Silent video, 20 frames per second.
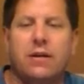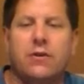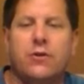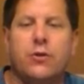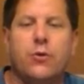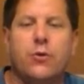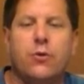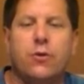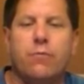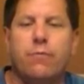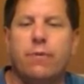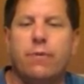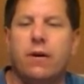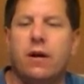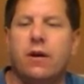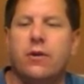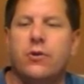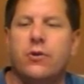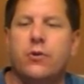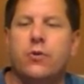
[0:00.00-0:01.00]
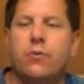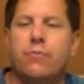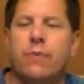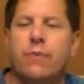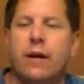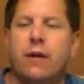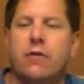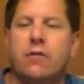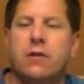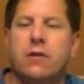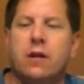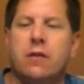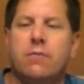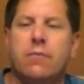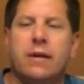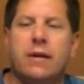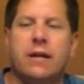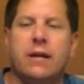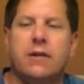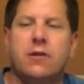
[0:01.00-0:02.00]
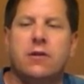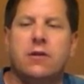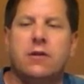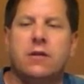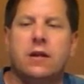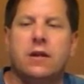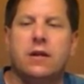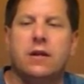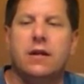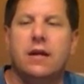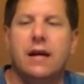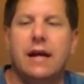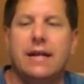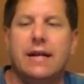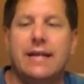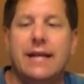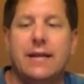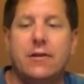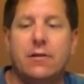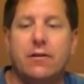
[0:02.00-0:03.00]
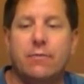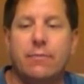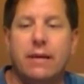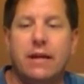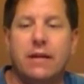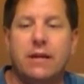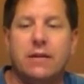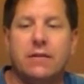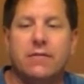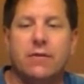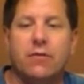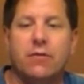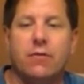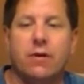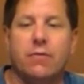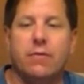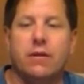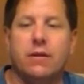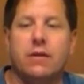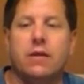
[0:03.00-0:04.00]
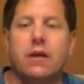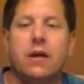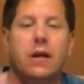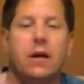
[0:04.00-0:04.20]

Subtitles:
toothpick or something, but it's just a dental piece of equipment.